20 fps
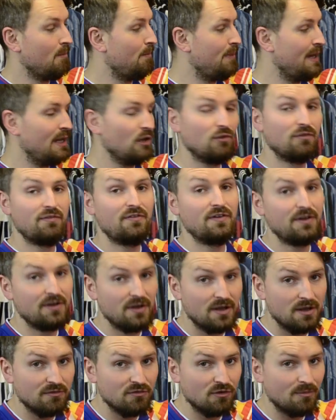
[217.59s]
pilfered
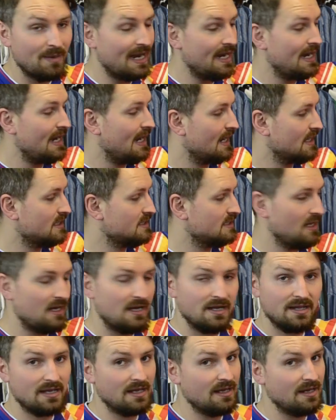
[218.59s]
from Ajax,
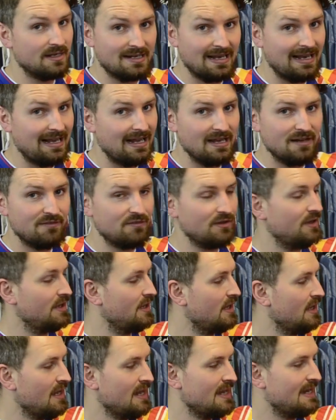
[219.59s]
like they had
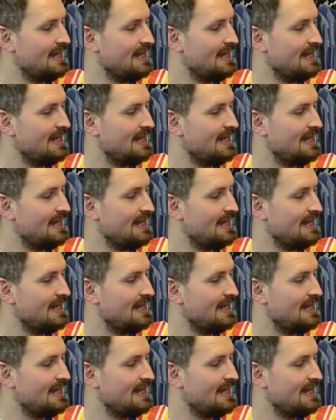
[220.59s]
Kluivert,